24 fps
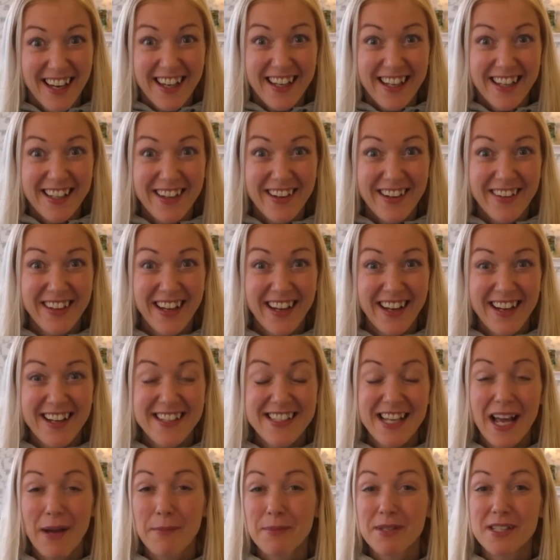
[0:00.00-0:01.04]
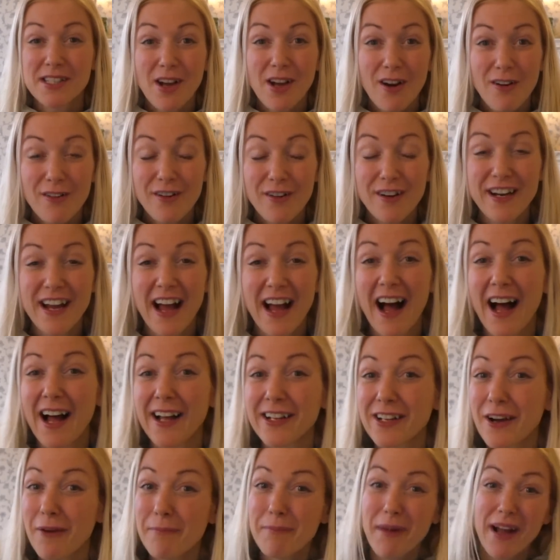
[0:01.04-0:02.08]
Guys, I'm sorry, I
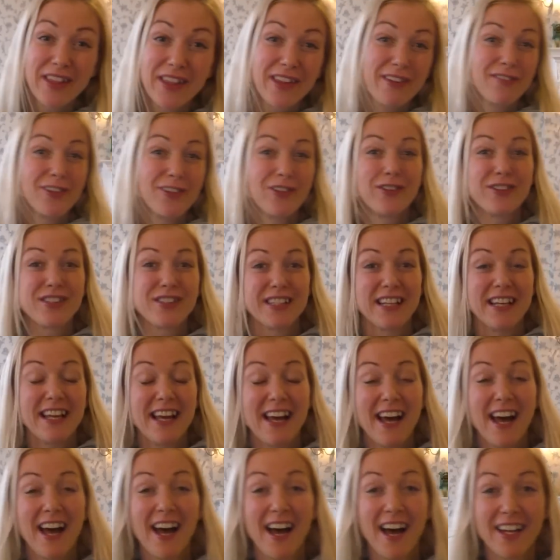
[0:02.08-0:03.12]
don't make the rules here.